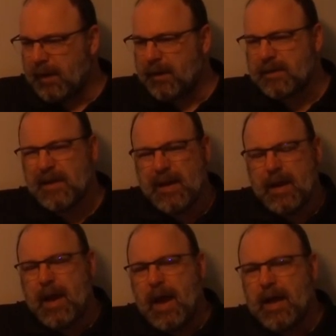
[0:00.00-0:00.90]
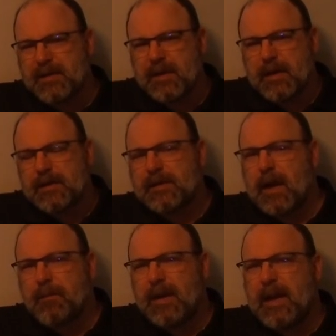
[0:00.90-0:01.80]
And as, as
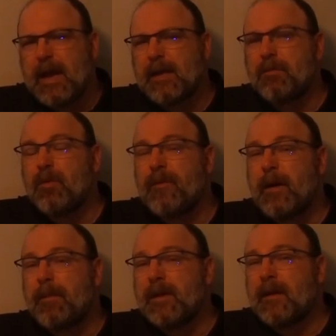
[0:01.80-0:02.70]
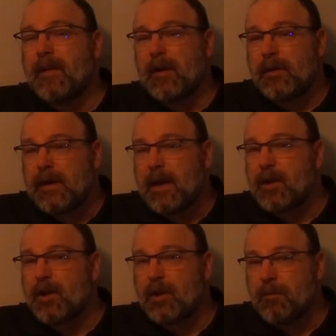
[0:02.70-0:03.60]
some began to move up into their
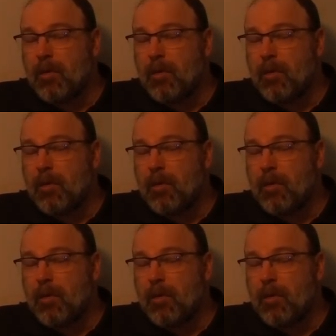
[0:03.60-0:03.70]
Dutch